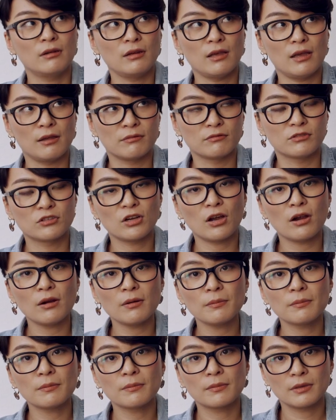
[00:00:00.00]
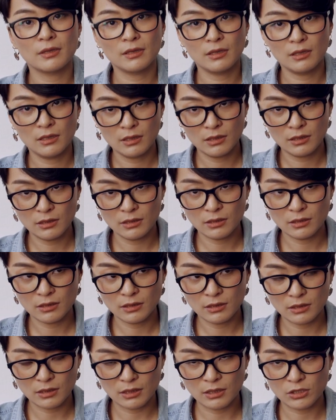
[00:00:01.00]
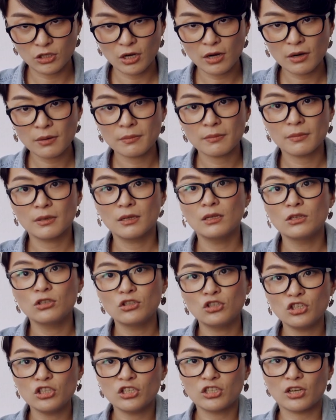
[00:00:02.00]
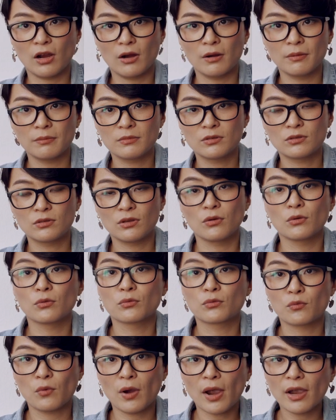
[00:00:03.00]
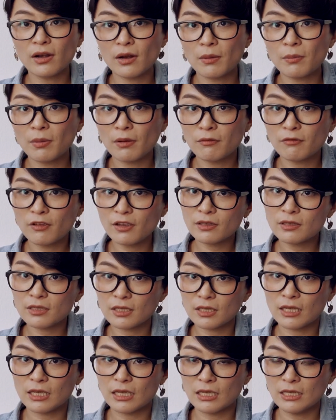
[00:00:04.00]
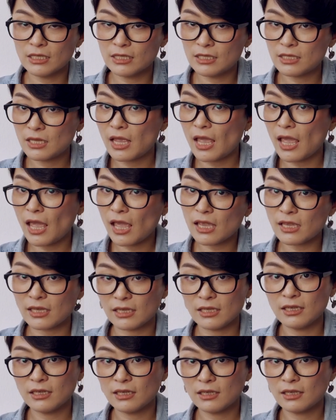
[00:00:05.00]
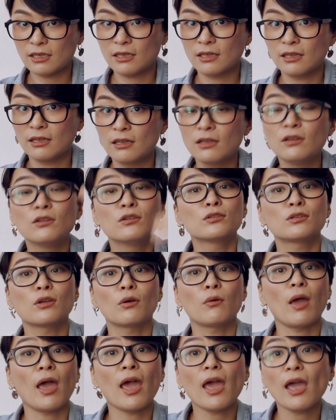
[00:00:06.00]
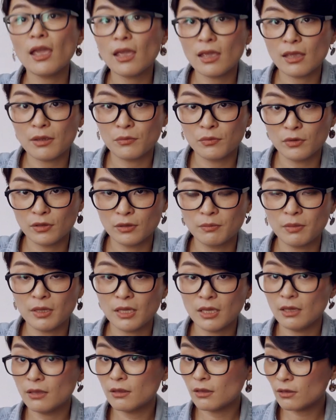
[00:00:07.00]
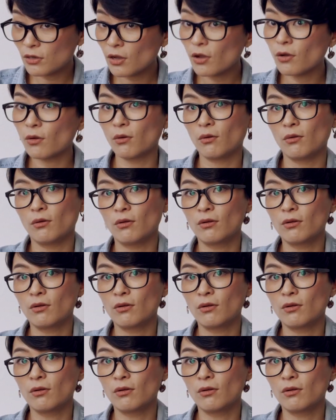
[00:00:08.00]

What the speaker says: F sharp, C sharp, G sharp. So right above it is A. So A will be the do.